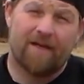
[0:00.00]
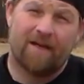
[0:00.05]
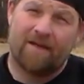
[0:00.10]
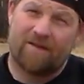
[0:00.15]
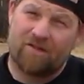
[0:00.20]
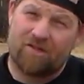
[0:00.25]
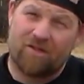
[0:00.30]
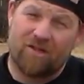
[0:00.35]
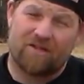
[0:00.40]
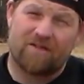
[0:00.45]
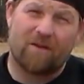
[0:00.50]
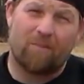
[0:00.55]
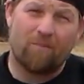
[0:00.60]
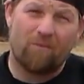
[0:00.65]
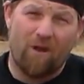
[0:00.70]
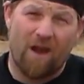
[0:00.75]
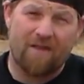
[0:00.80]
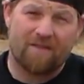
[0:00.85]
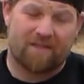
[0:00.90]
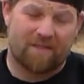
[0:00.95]
It's just
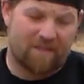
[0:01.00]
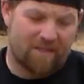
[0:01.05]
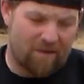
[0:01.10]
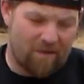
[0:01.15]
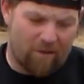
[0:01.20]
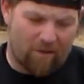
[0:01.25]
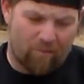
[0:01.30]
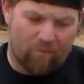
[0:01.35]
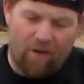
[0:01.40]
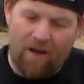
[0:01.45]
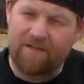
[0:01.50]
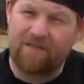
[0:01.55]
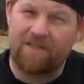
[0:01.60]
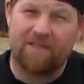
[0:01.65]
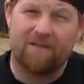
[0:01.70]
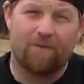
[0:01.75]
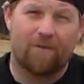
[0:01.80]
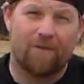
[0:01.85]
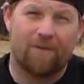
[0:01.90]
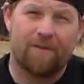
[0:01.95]
I'm rusty, you know. I'm
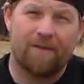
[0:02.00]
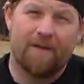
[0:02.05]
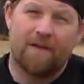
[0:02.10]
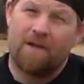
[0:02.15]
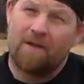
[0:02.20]
rusty on